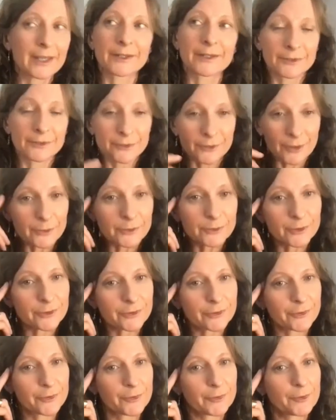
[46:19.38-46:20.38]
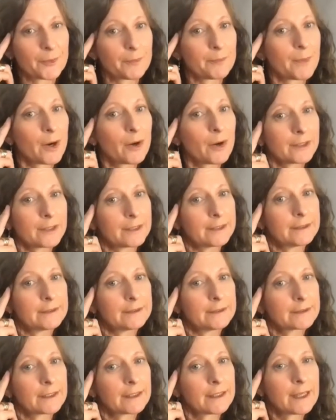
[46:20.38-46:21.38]
So does the
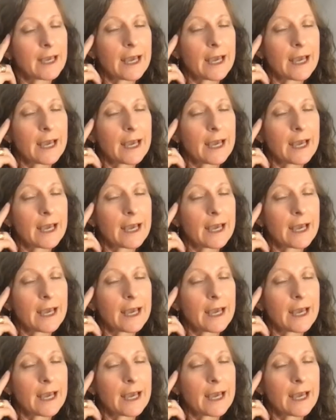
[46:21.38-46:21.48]
mind.